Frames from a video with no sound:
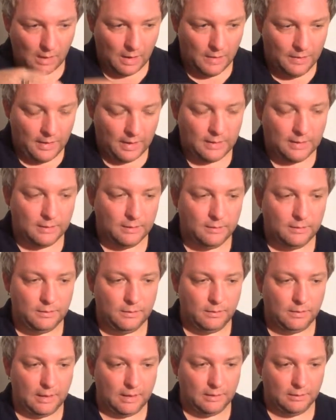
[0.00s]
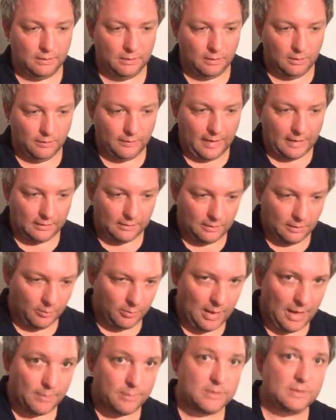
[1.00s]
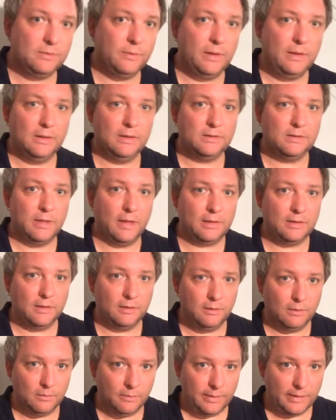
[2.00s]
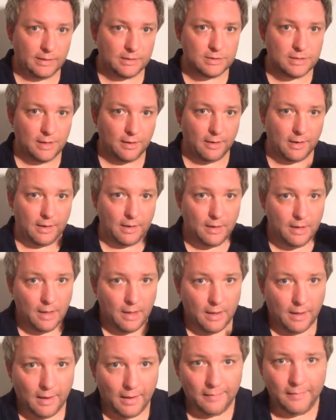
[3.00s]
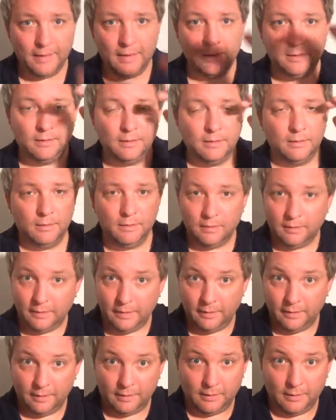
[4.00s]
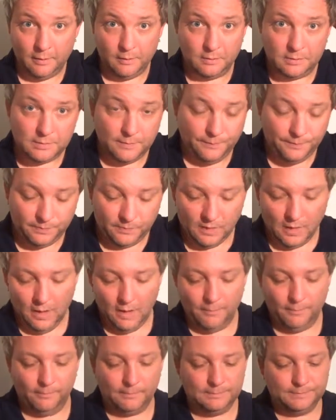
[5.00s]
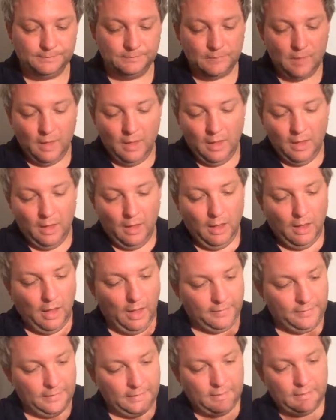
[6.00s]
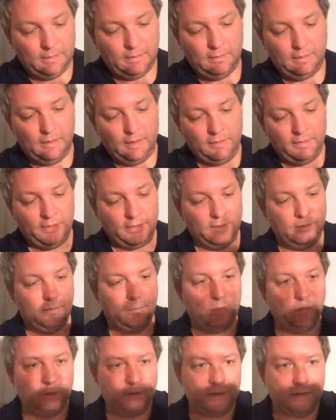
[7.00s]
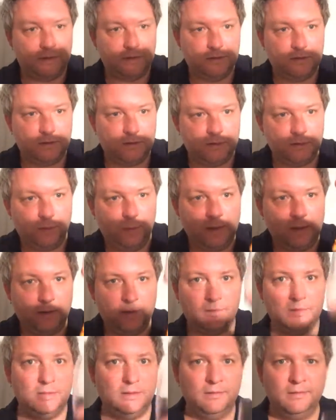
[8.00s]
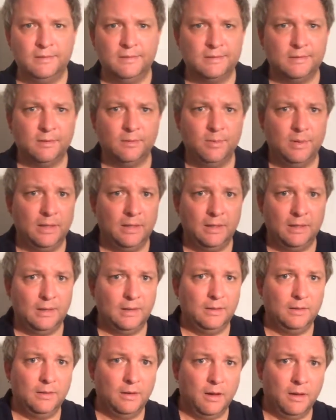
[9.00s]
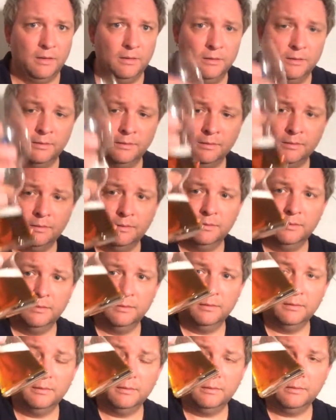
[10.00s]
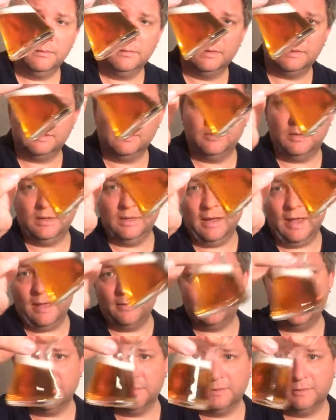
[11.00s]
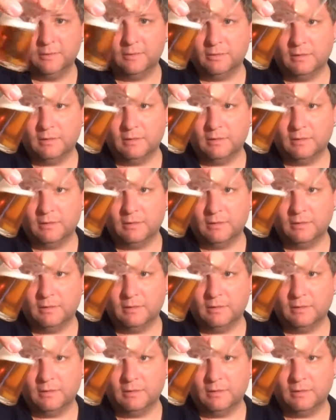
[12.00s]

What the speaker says: And then you get that little pop of sweetness, that little bit of cherry, and then there it goes. I think with a tweak or two, this could be an absolute